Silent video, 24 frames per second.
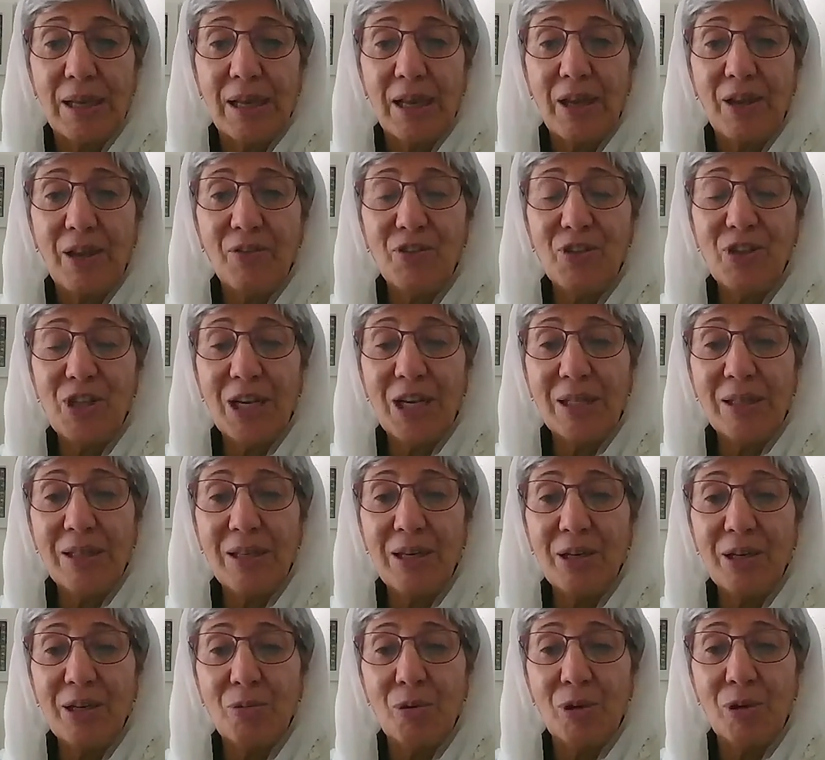If gender
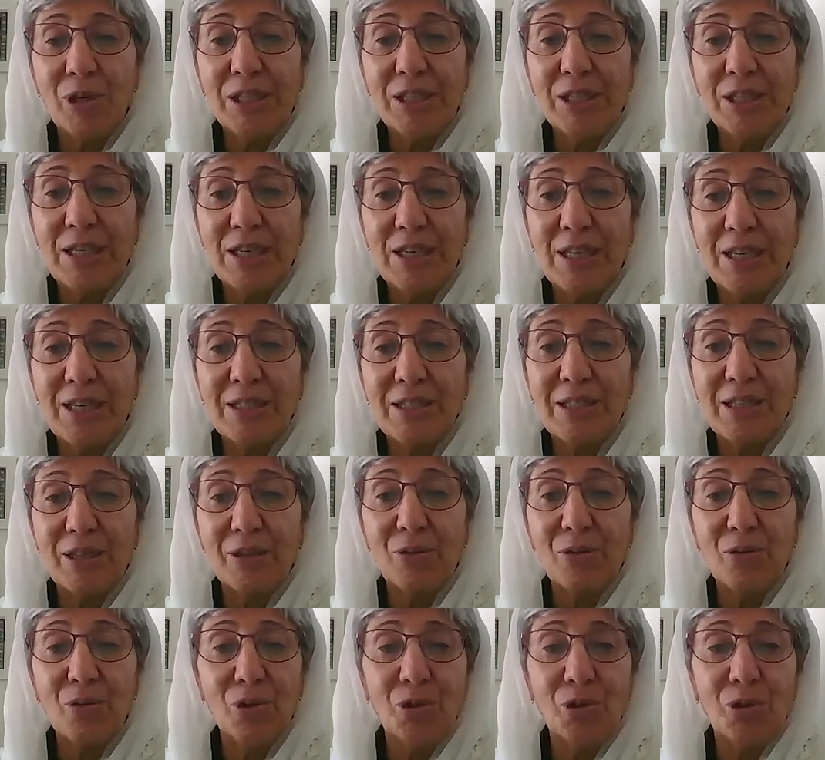equality is
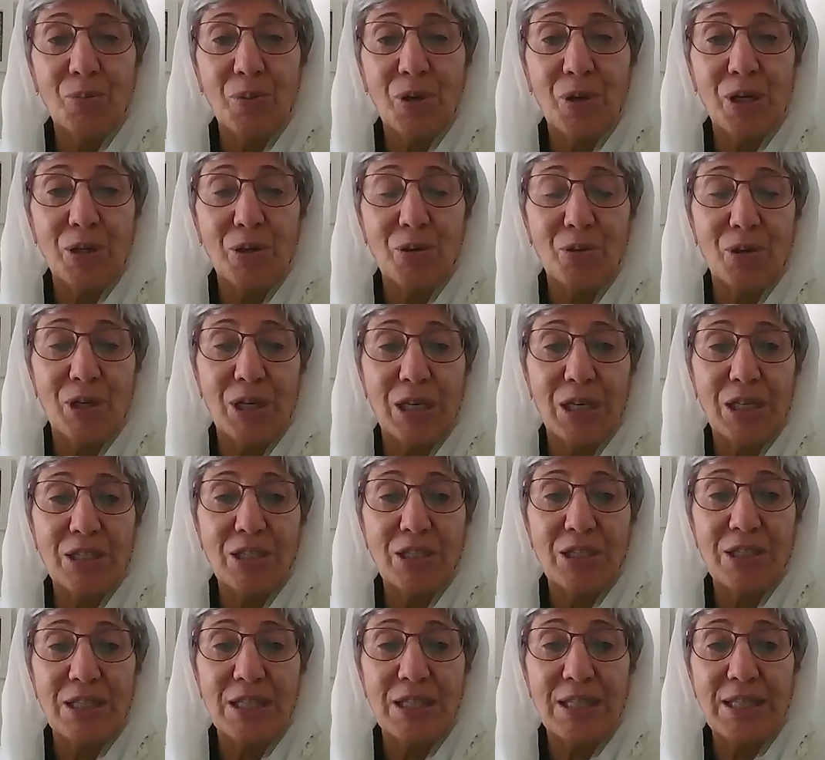ignored by UN
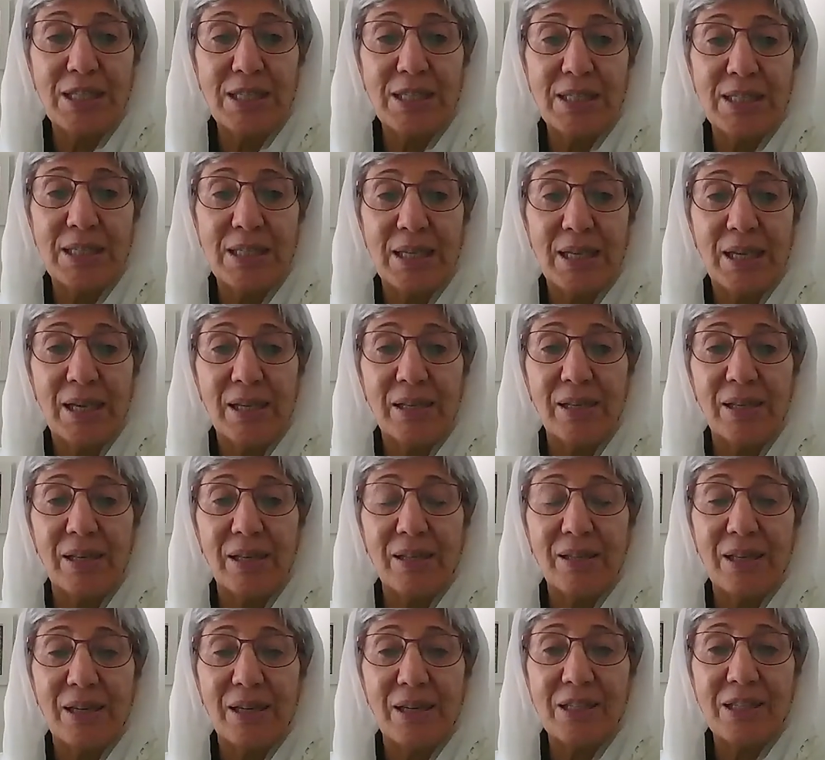agencies and the
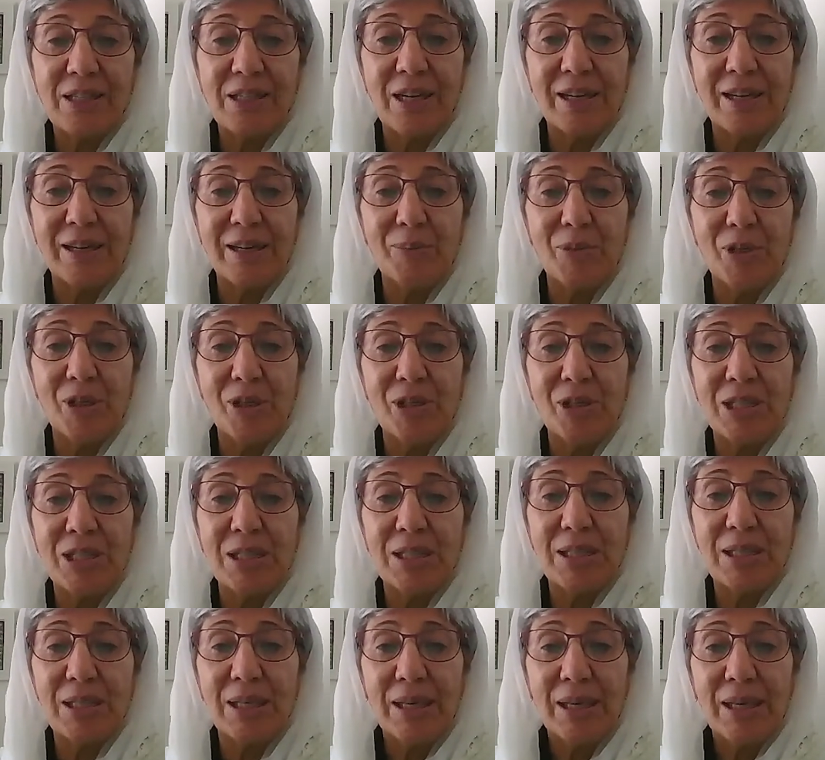international
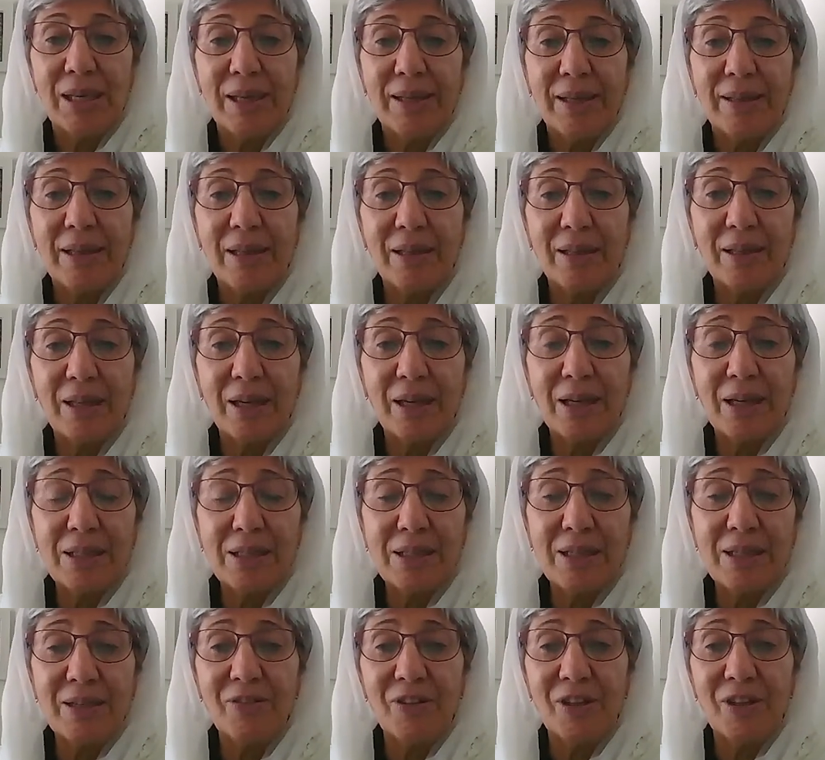community, then the
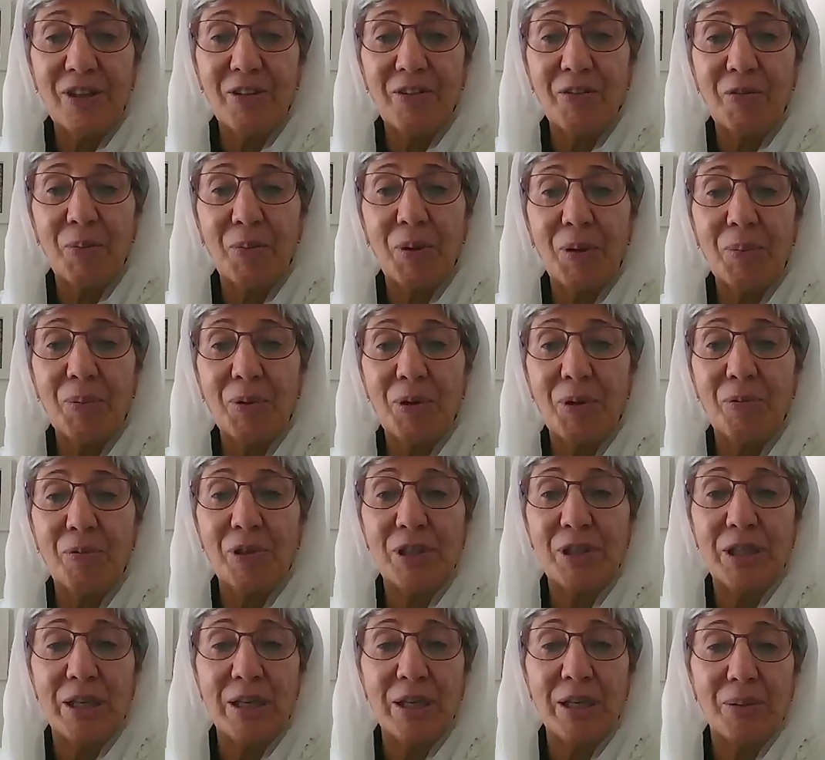conservative people
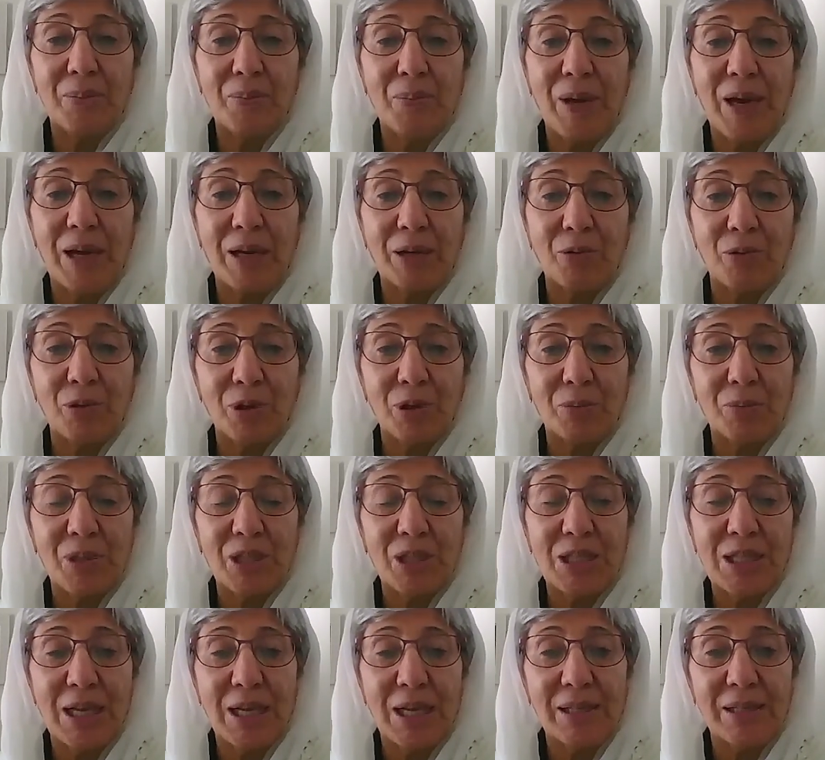with their backward
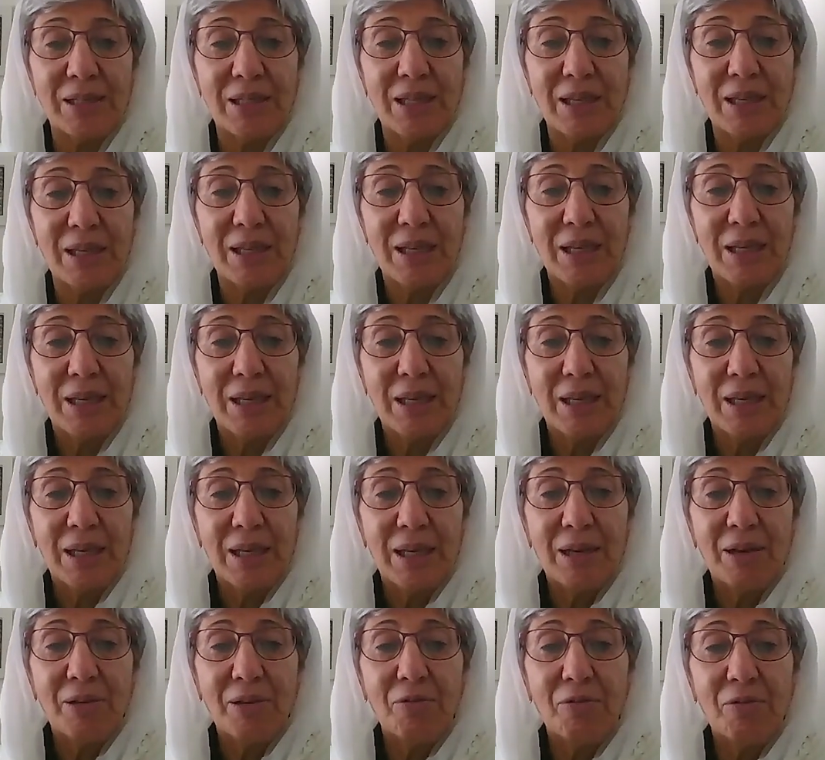mentality
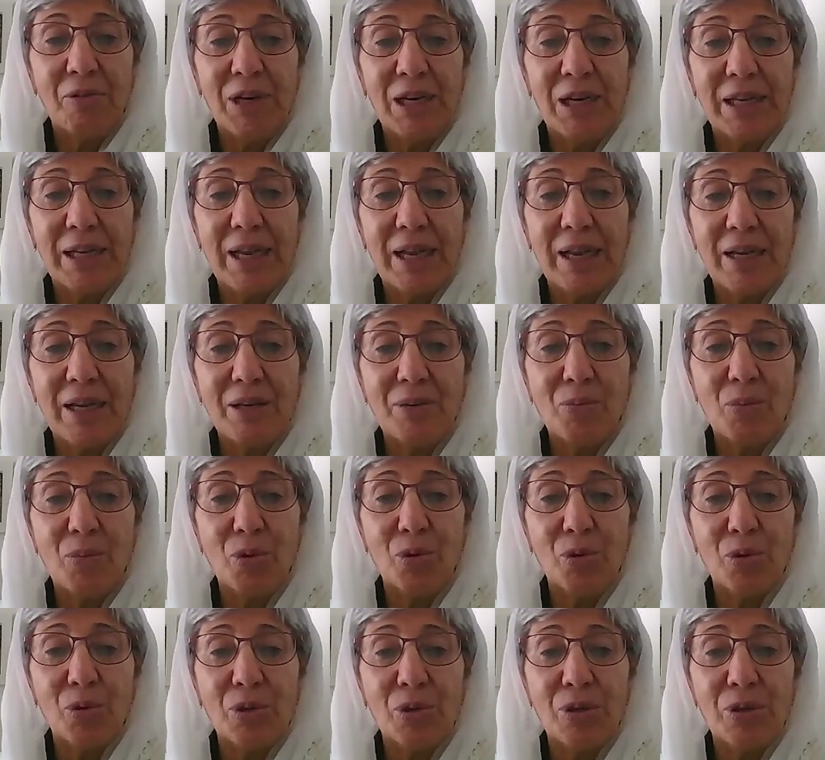will gain
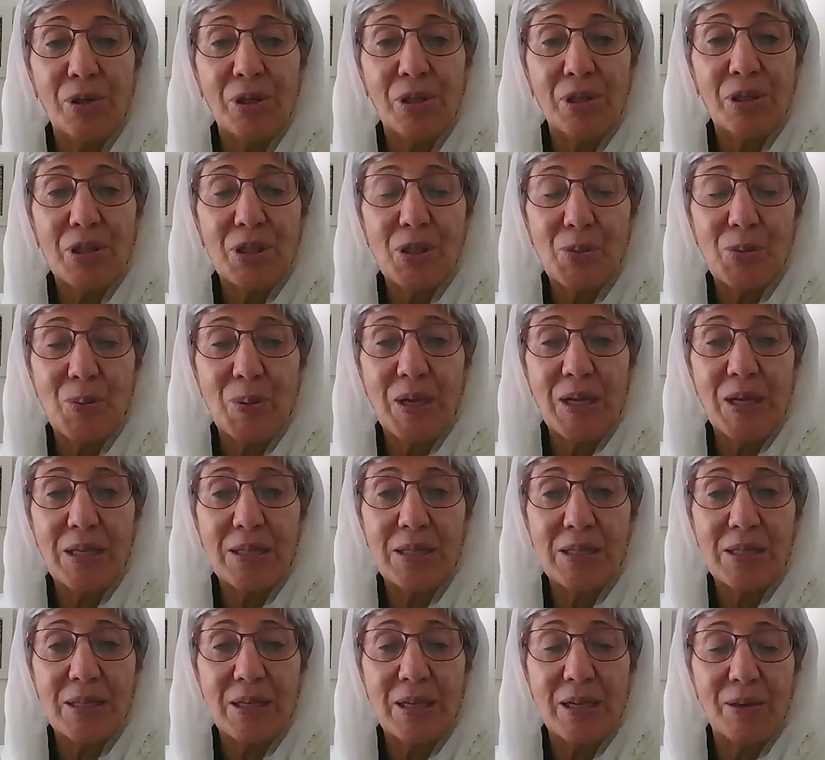more
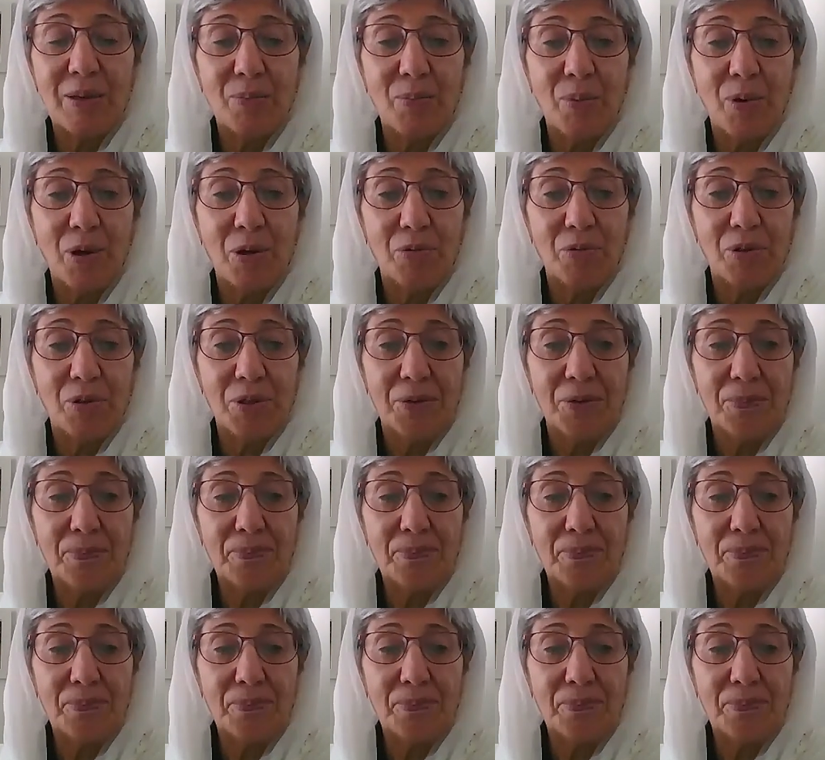space and power.